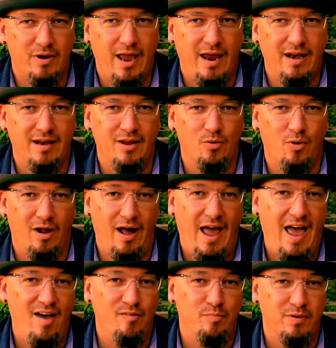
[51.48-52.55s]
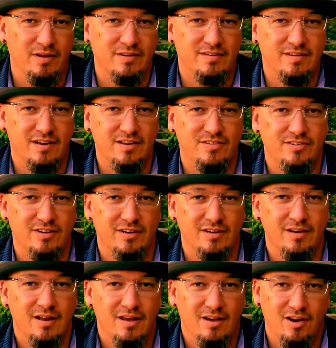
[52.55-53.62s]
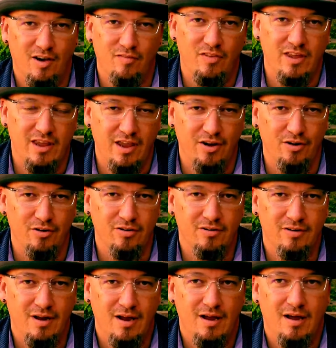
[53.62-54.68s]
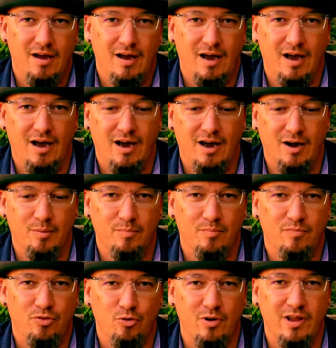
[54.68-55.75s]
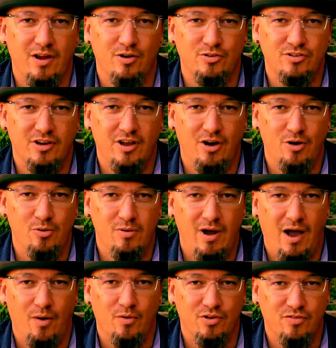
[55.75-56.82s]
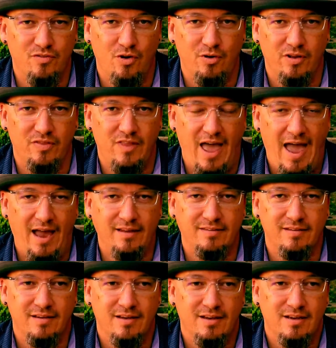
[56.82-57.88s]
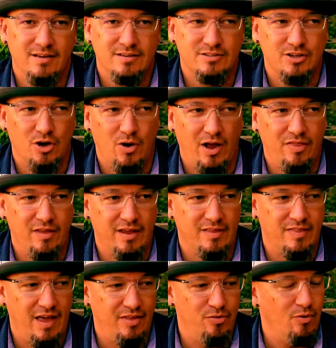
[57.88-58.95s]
candidate, well, I have been Citizen of the Year. 3 years ago, I was voted that. So I think that